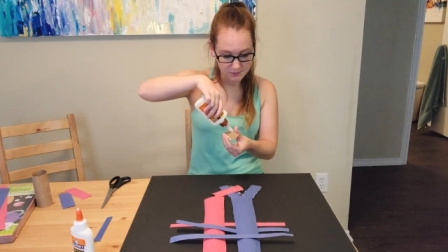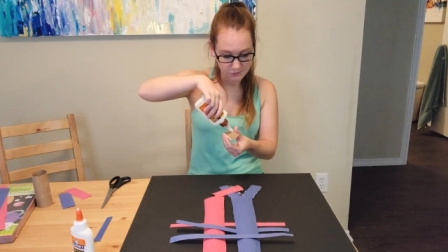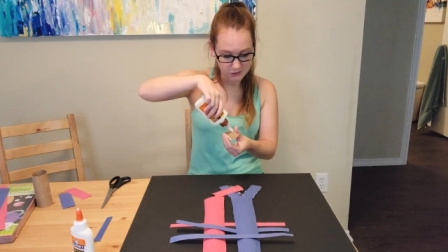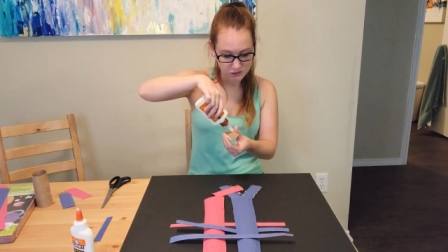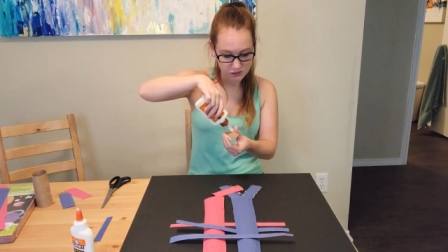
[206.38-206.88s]

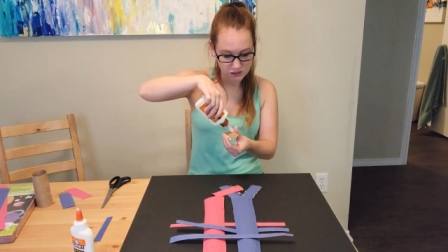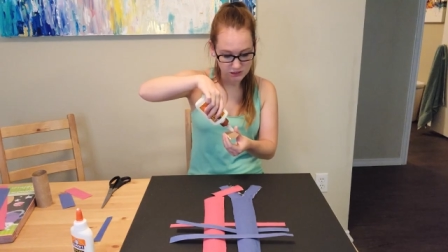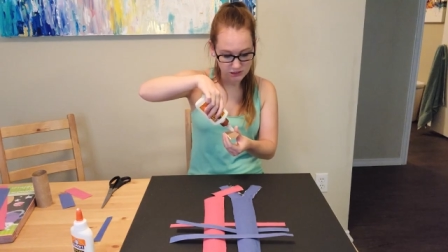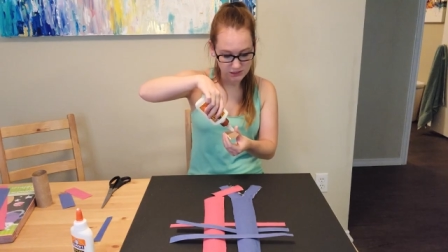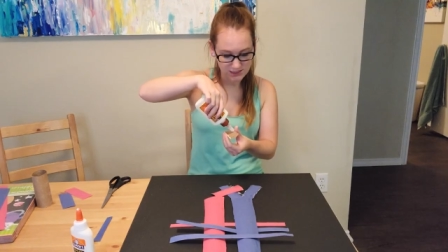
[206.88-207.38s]
which
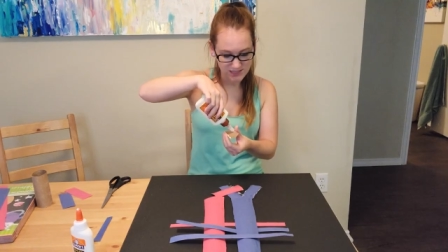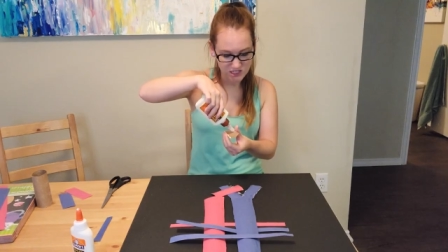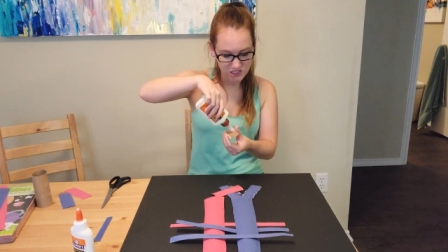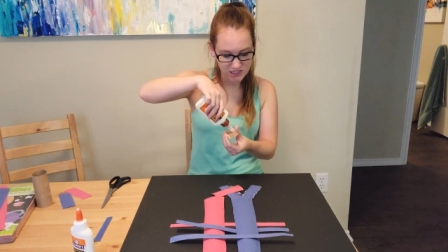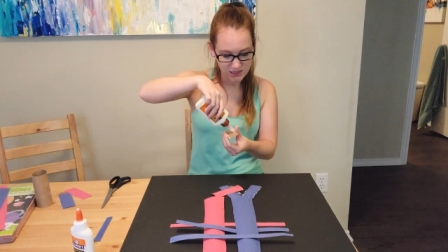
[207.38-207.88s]
it's
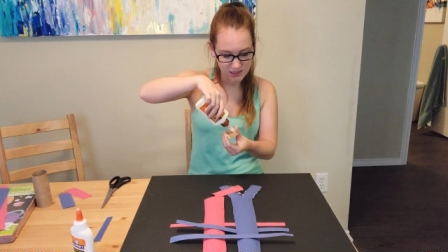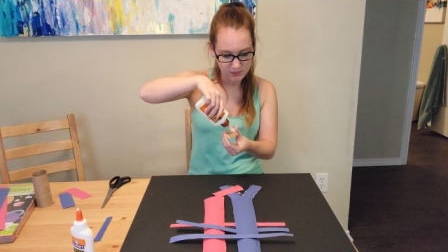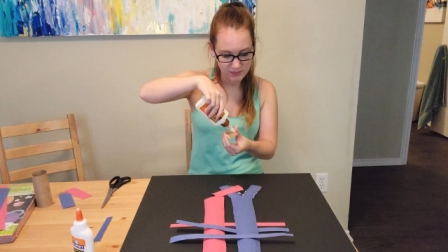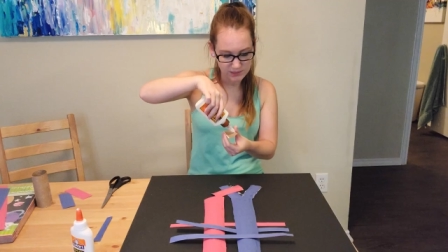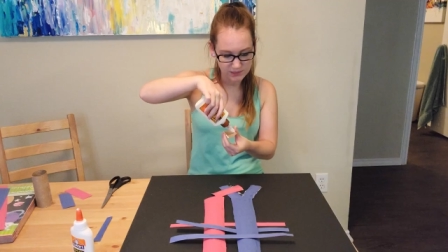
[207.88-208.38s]
actually a little
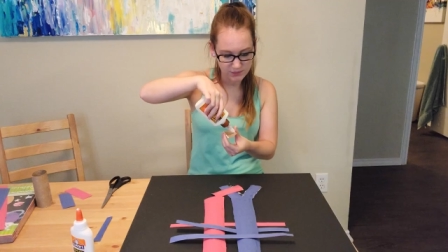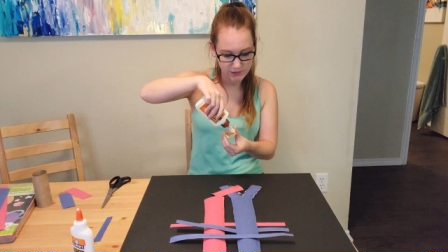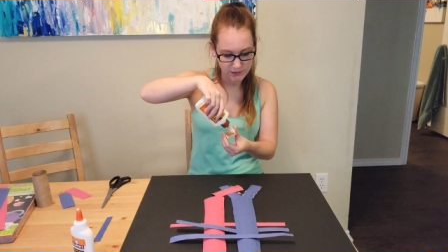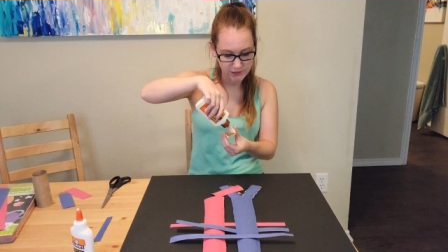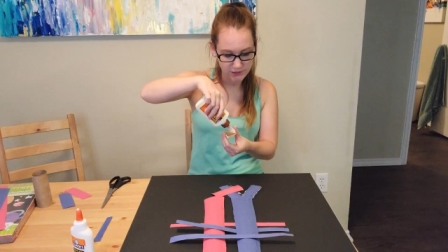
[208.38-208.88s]
bit
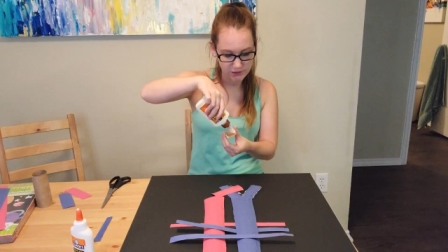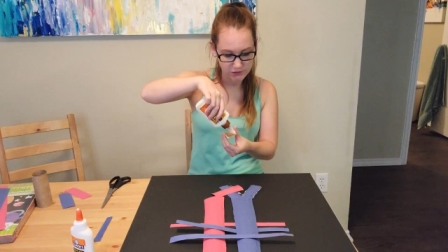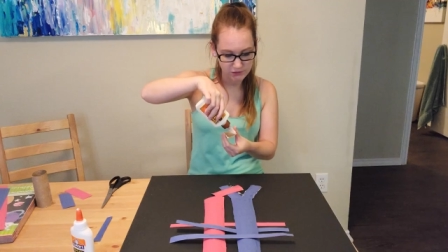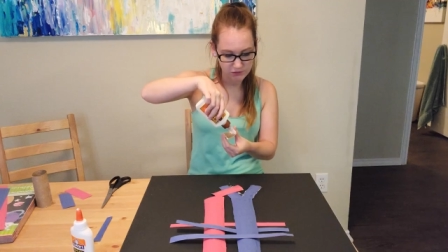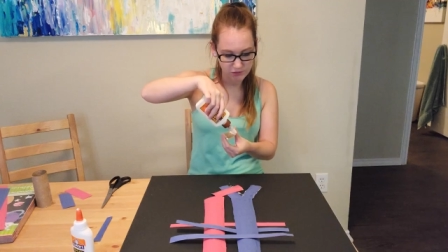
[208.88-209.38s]
similar
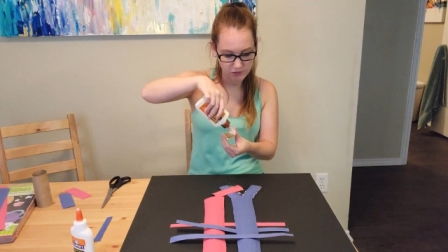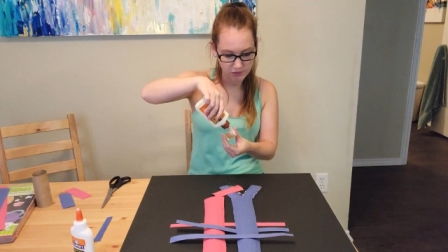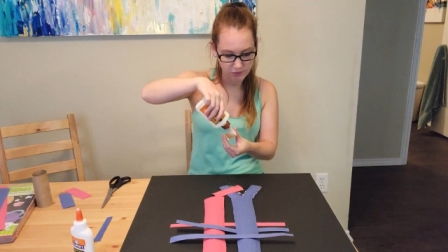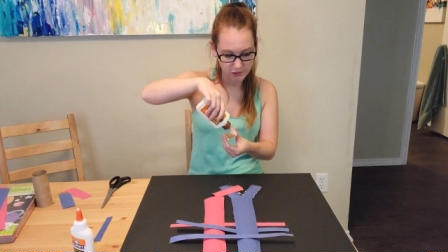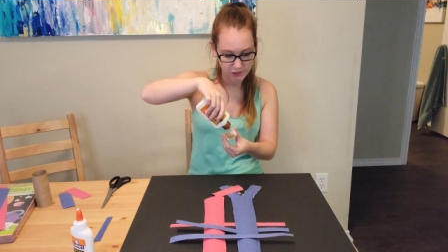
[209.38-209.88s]
to
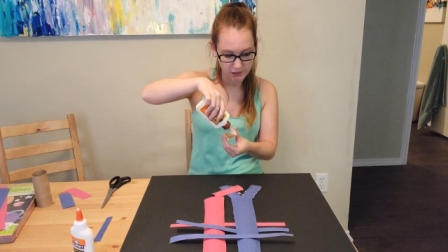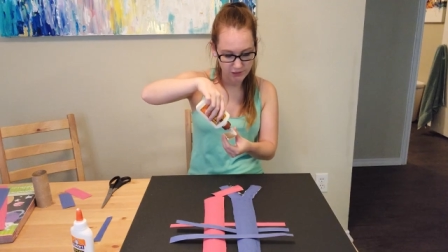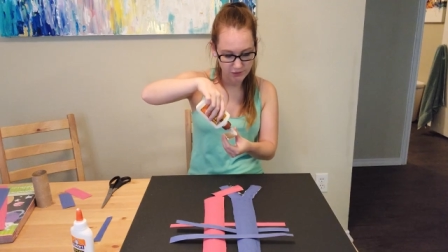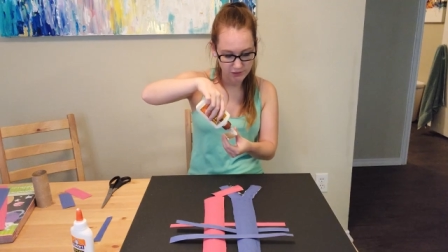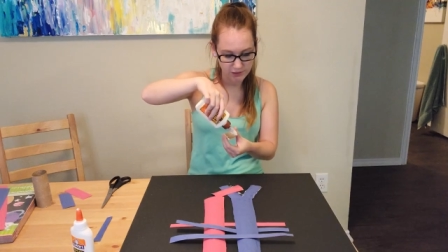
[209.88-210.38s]
like working at a
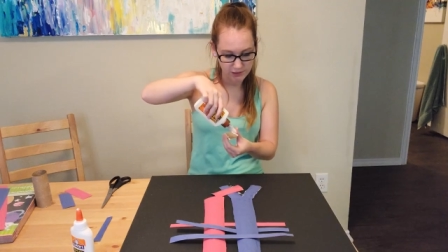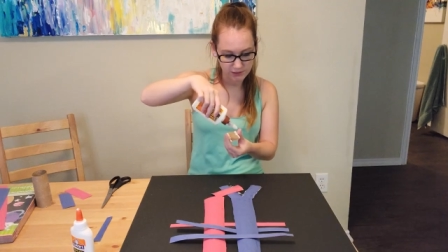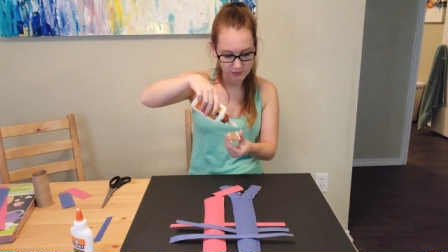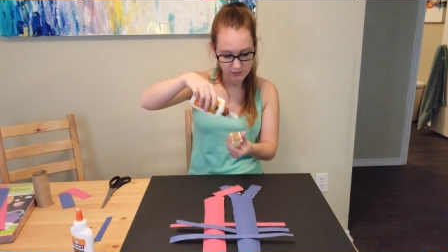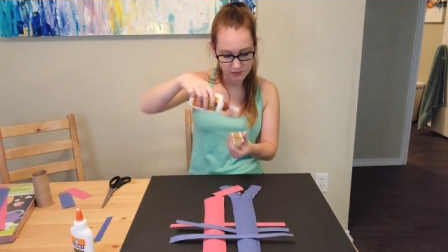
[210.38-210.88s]

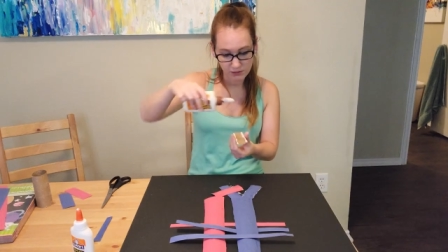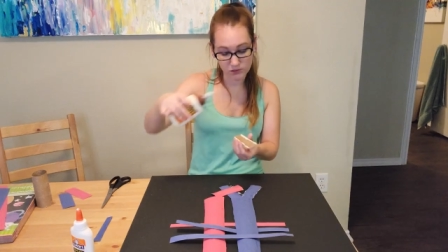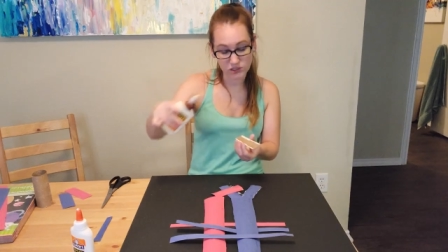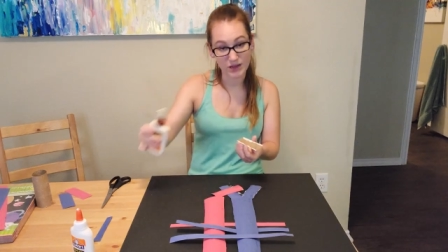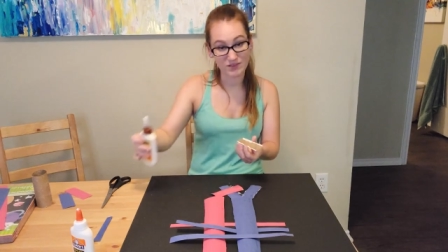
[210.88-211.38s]
hotel,
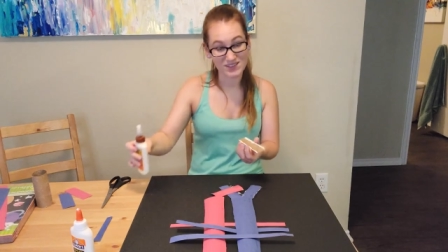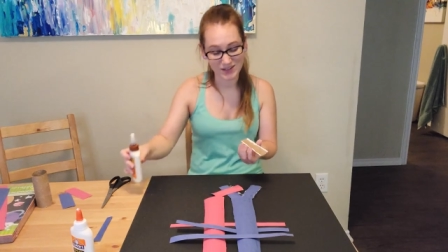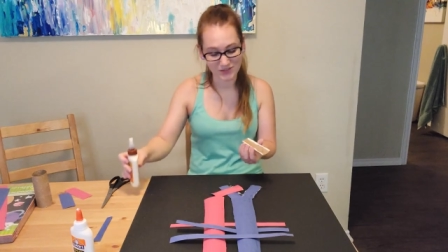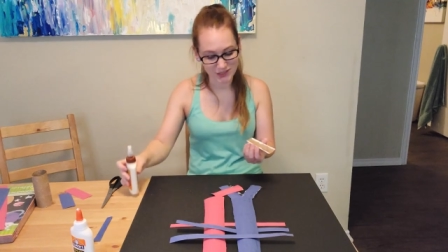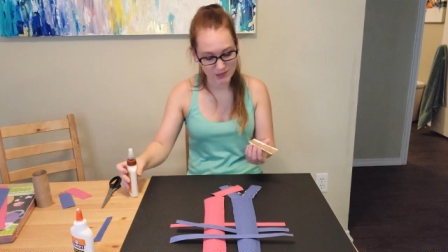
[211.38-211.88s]
which I have a lot
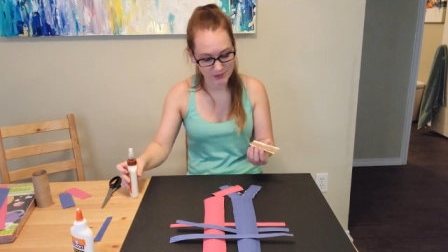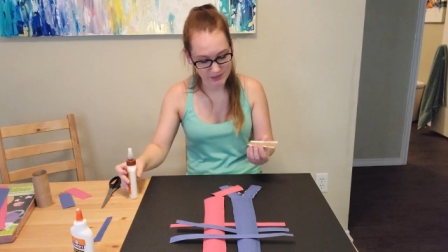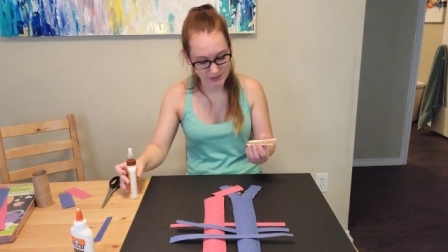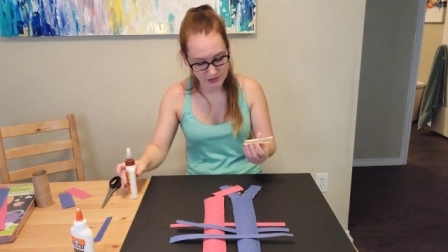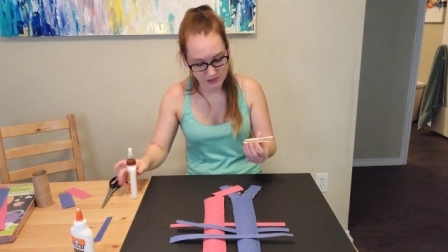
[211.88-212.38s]
of
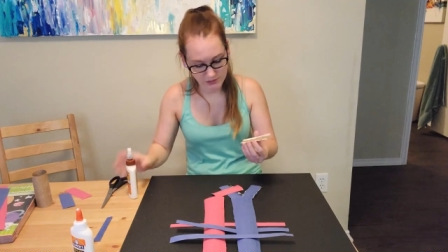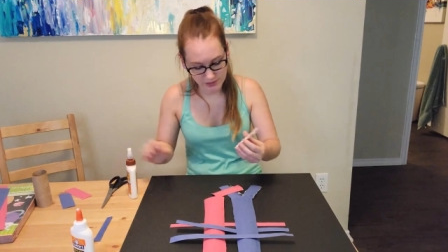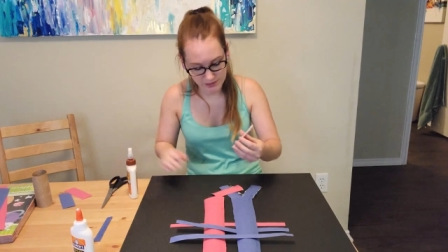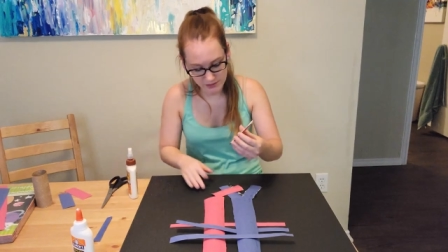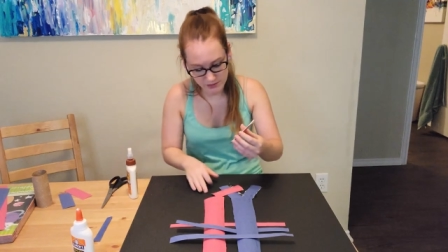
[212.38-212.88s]
experience
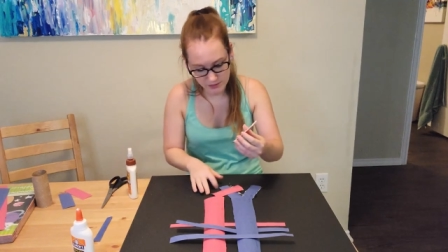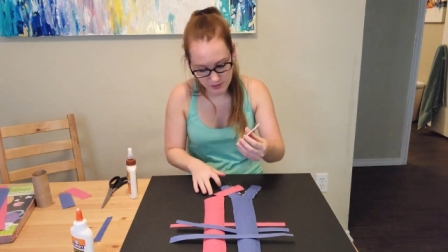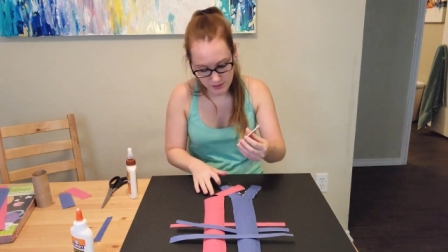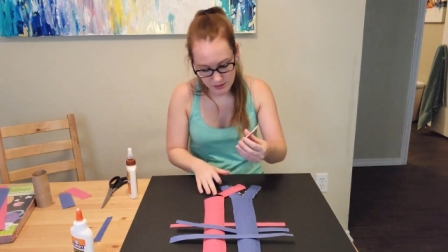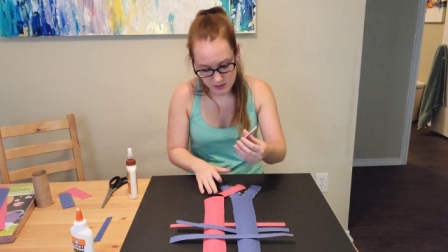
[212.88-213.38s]
doing.
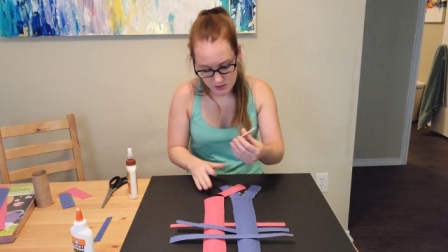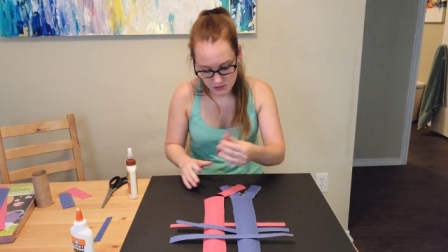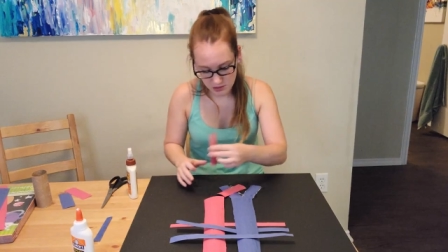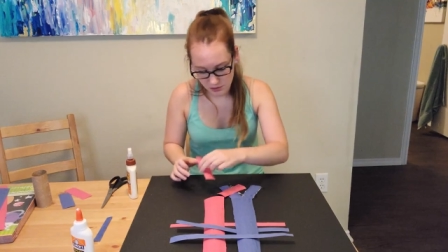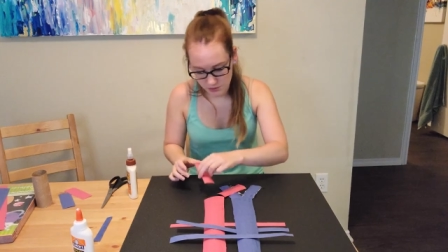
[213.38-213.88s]

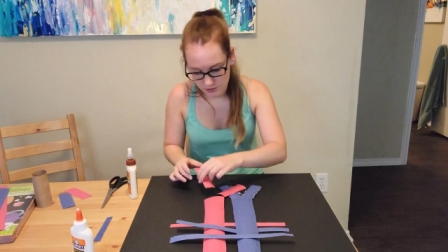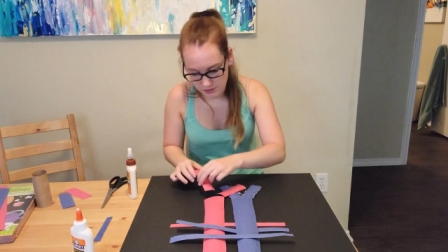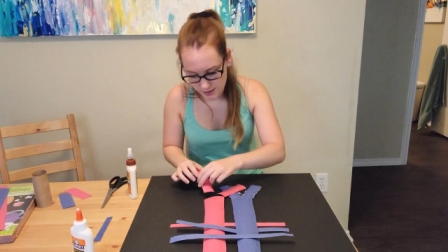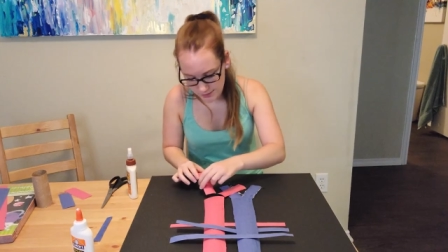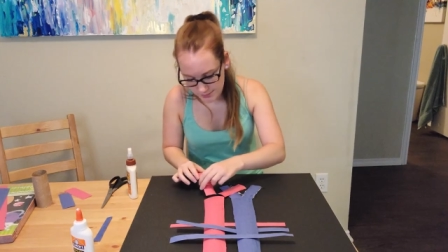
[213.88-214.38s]
So it's not